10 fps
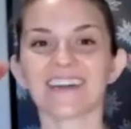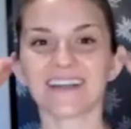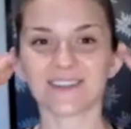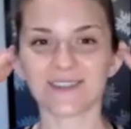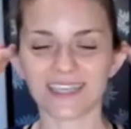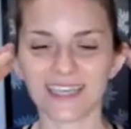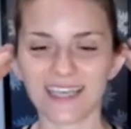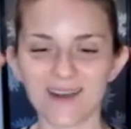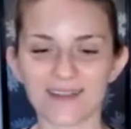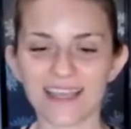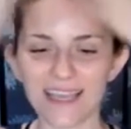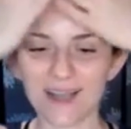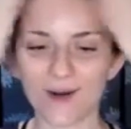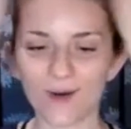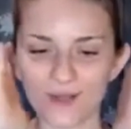your ears are sticking out and they
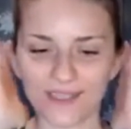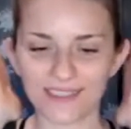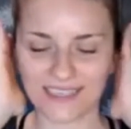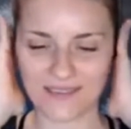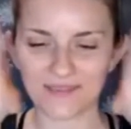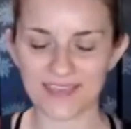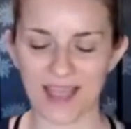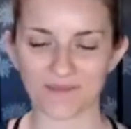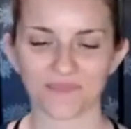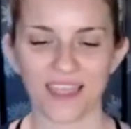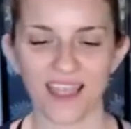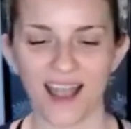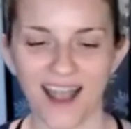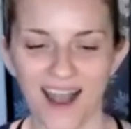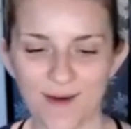get cold and yeah
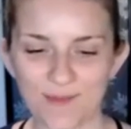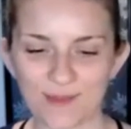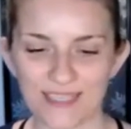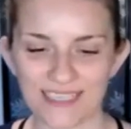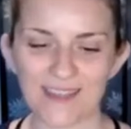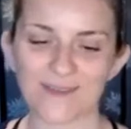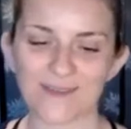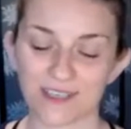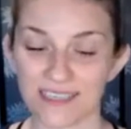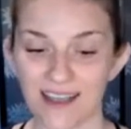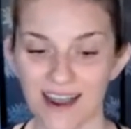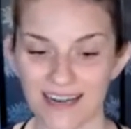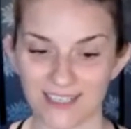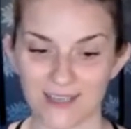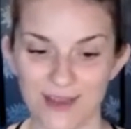um, this other person got
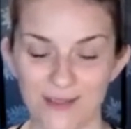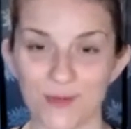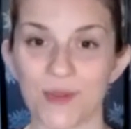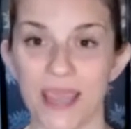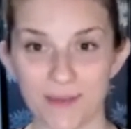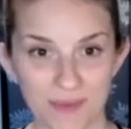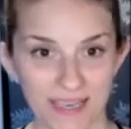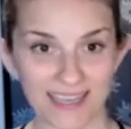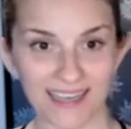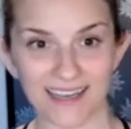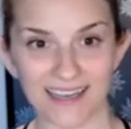into it through camping.